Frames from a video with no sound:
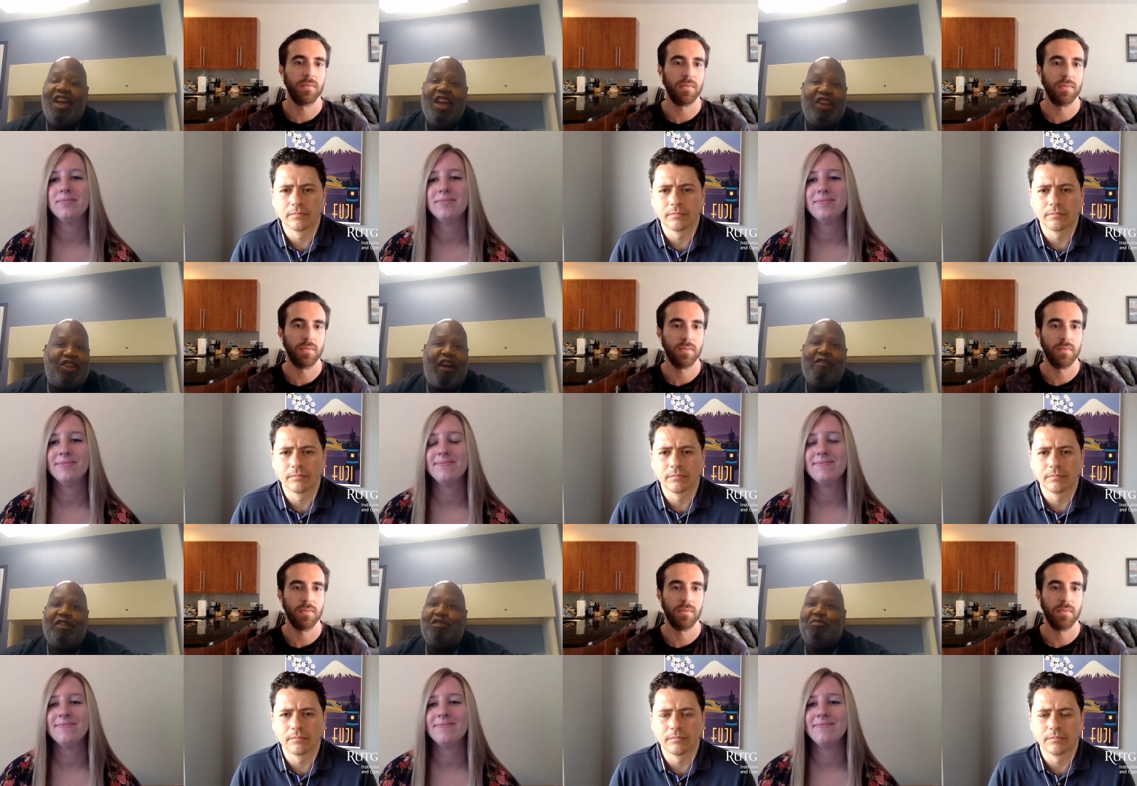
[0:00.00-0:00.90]

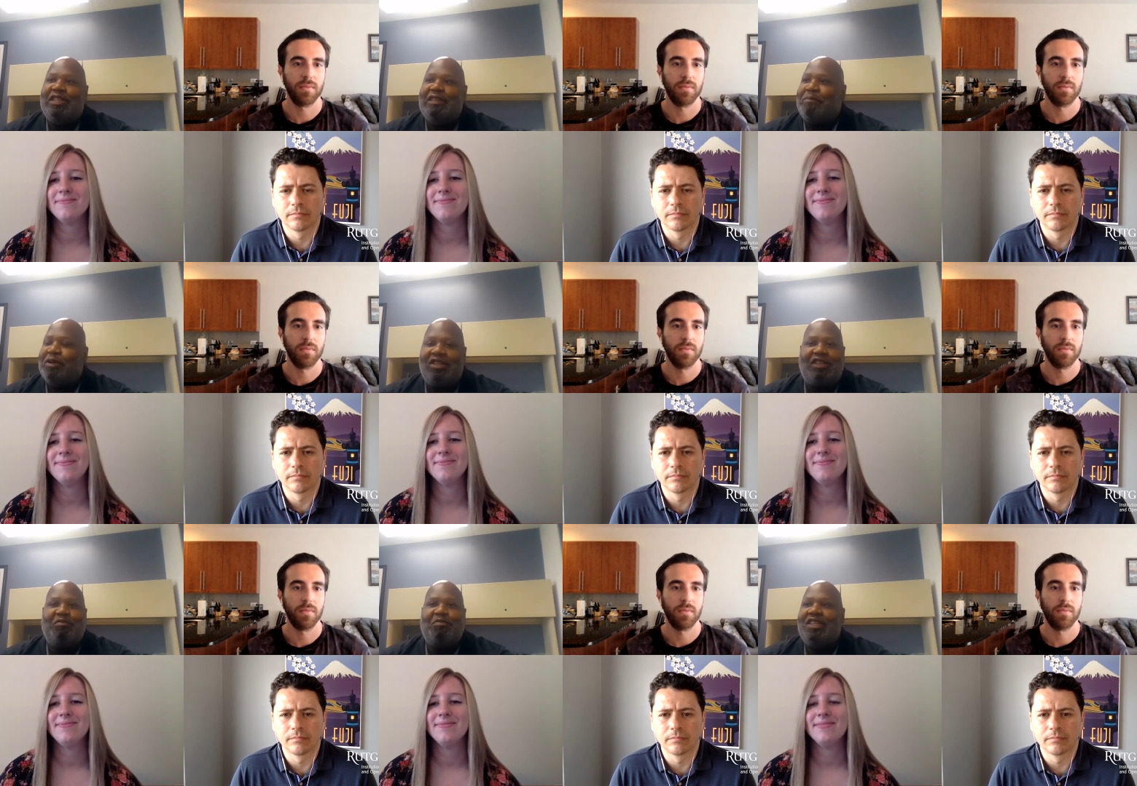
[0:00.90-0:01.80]
Speaker 1: encouraged me,
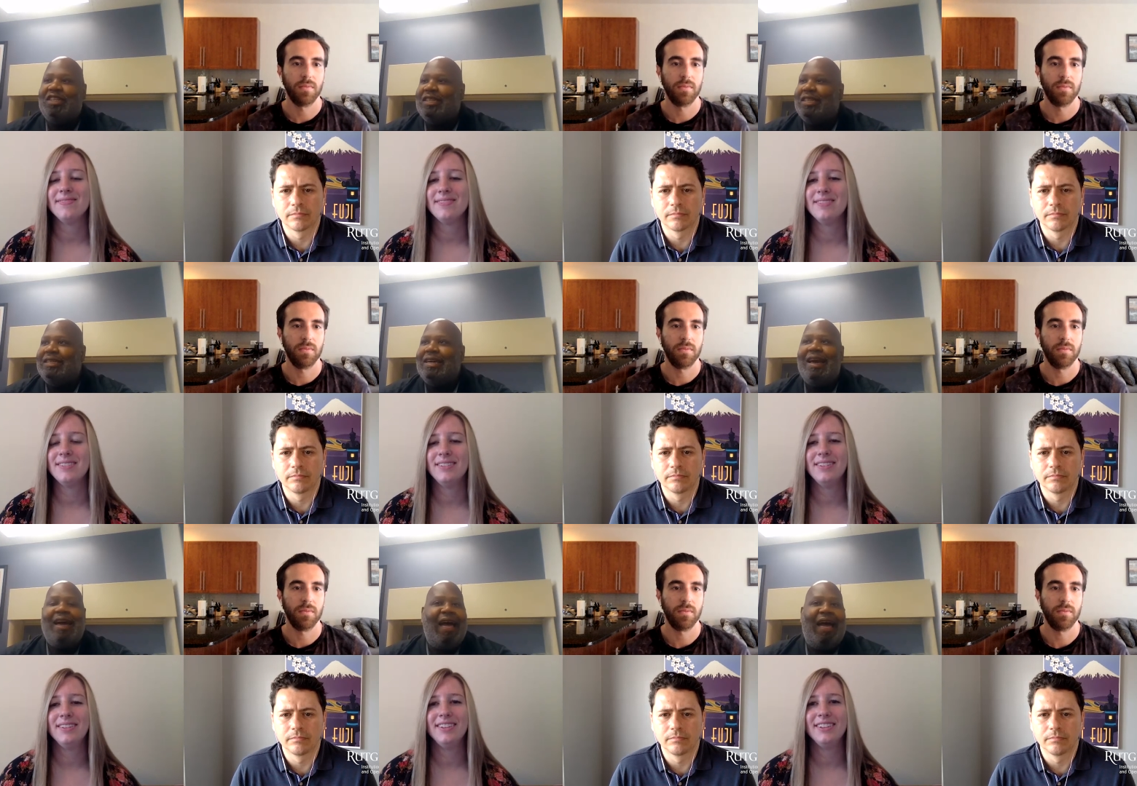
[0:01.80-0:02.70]
pushed me,
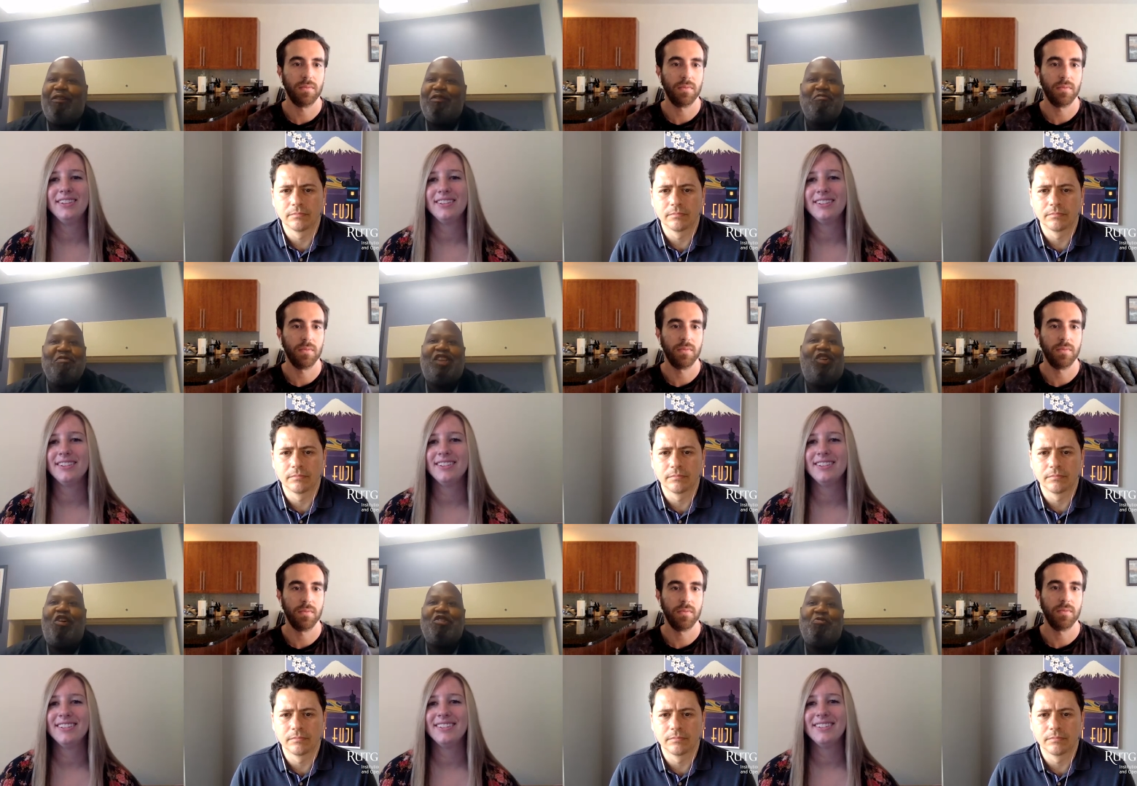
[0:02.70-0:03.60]
helped me
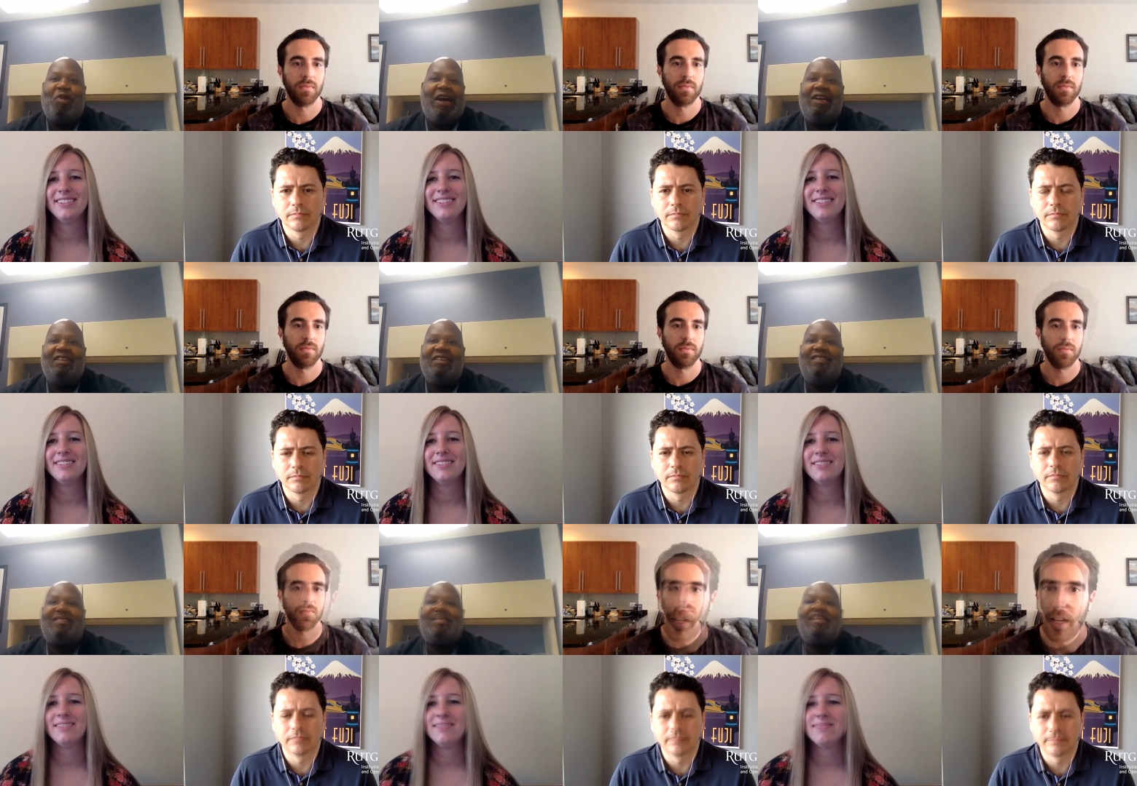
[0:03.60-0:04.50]
along the way.
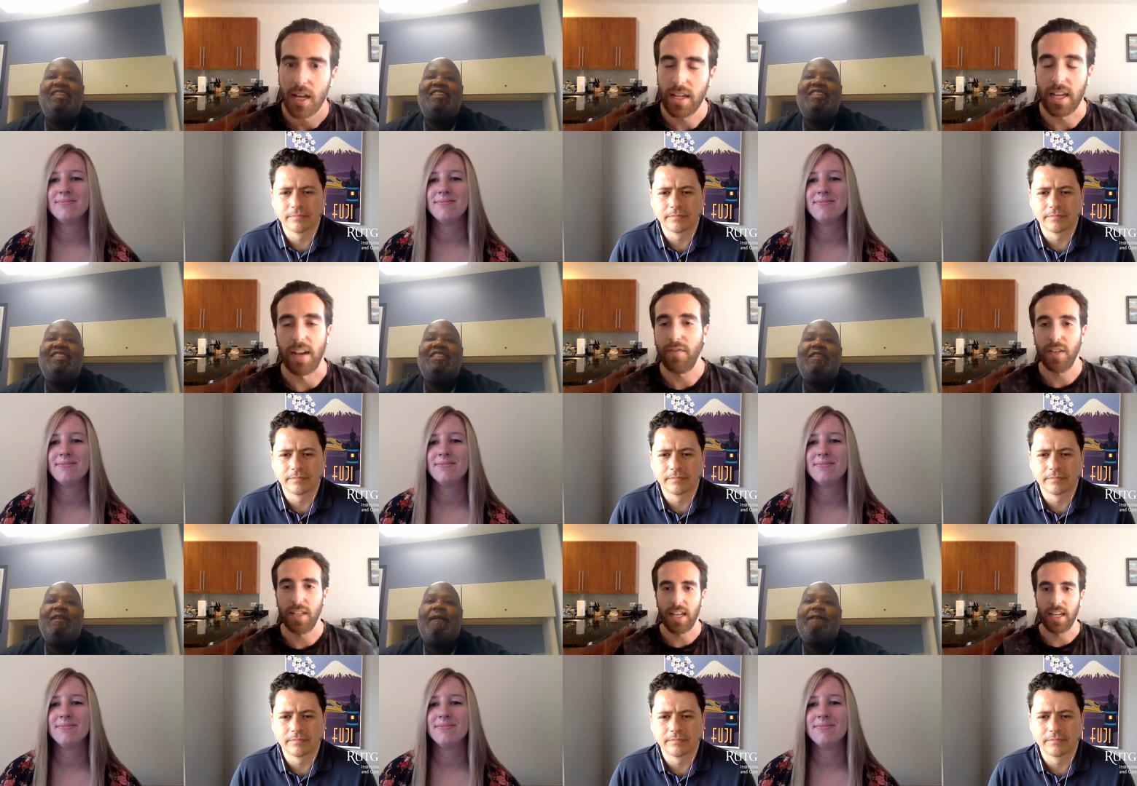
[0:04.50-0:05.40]
Speaker 2: Yeah, I
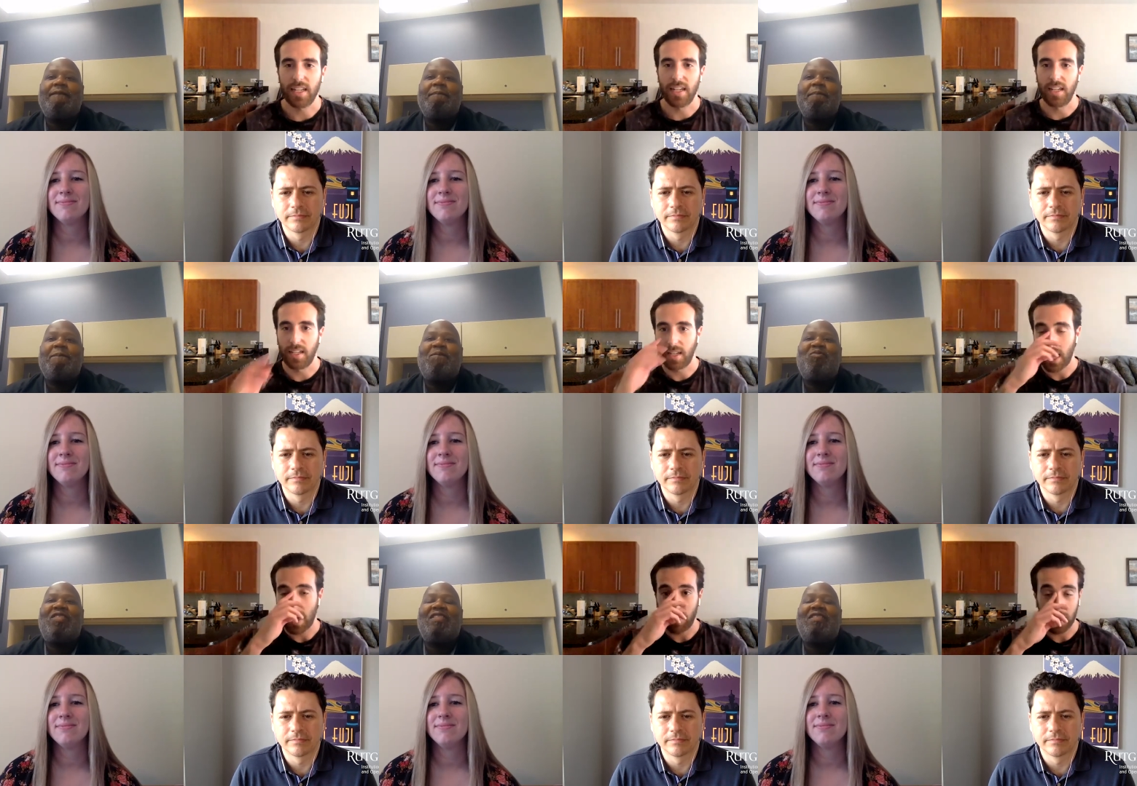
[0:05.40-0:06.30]
feel like uh,
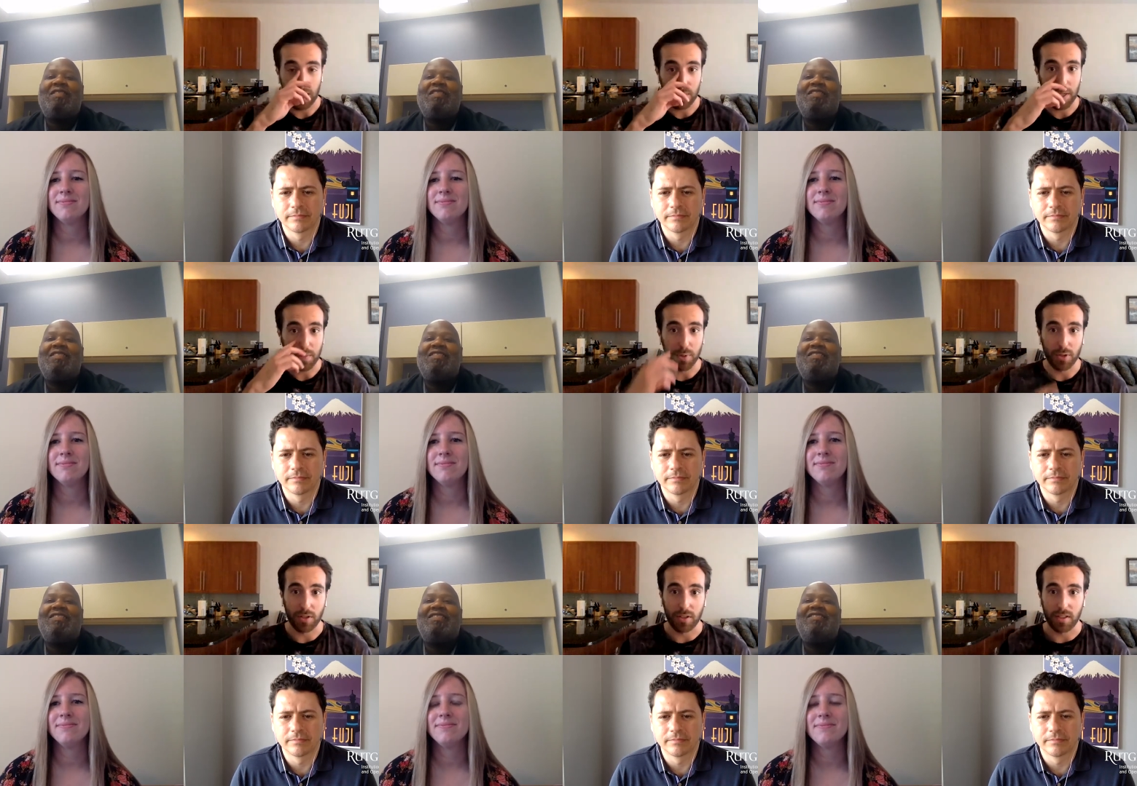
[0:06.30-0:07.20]
I feel like
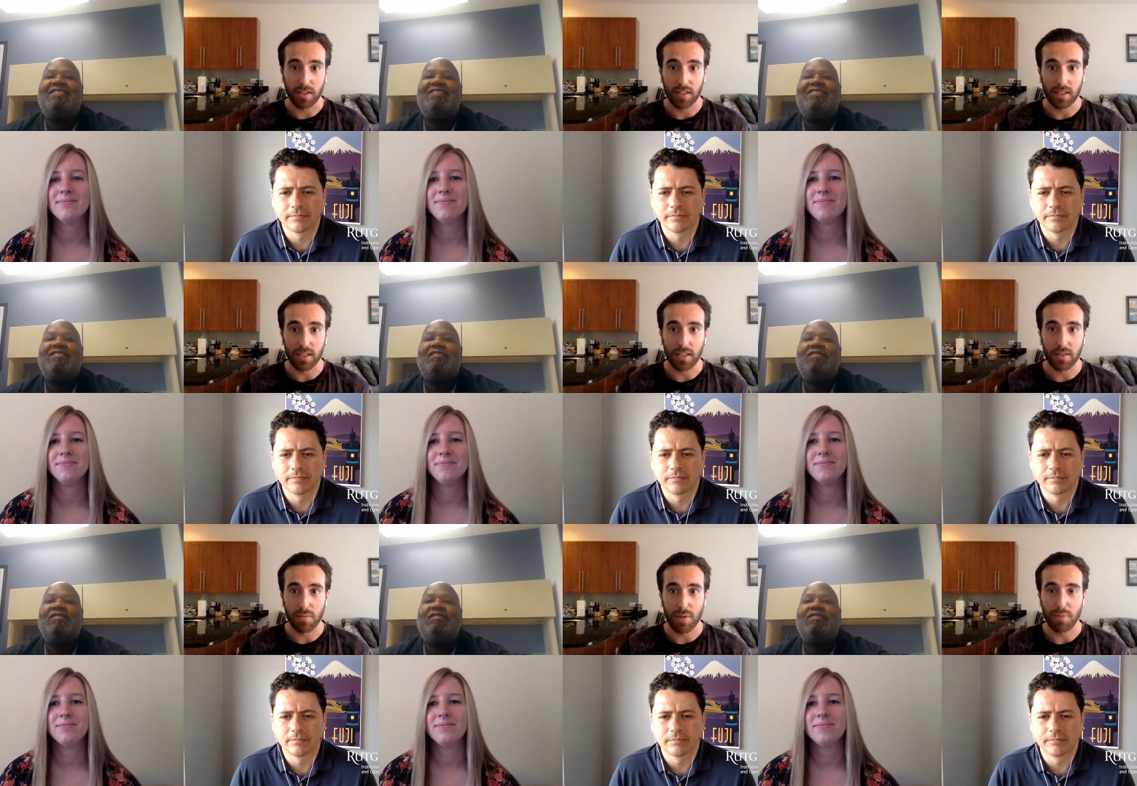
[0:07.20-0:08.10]
people
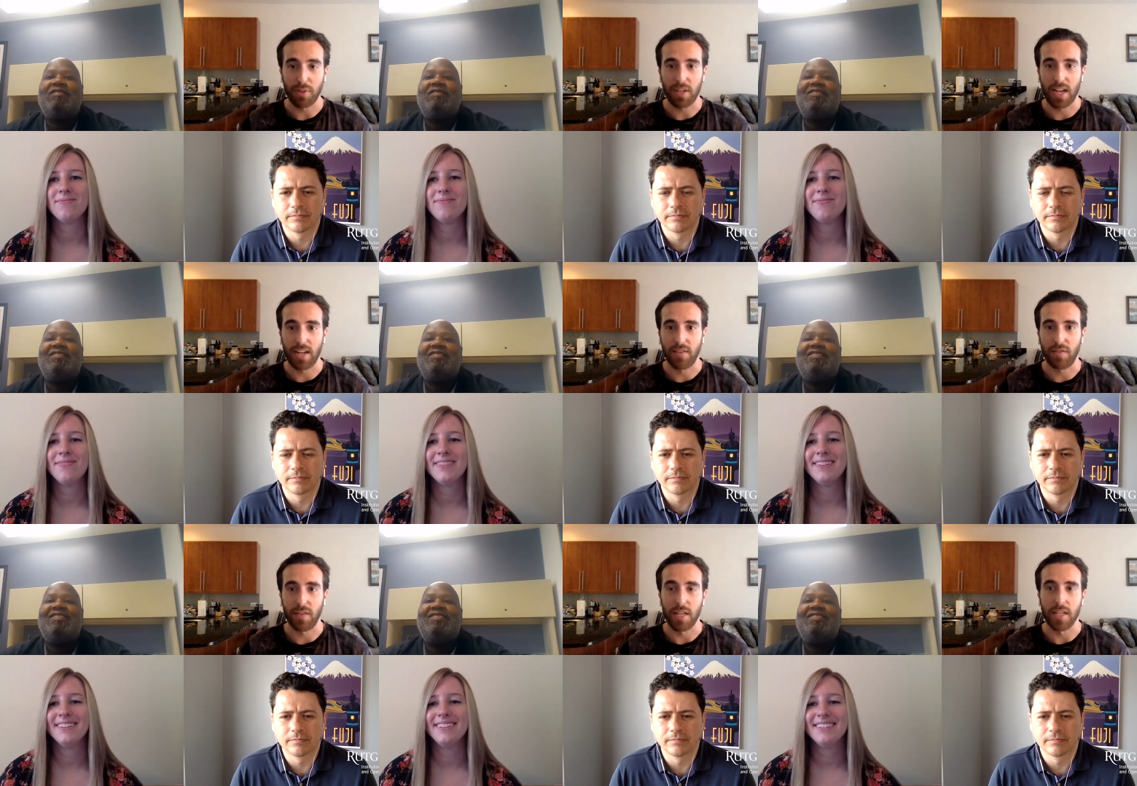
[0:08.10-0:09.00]
people kind of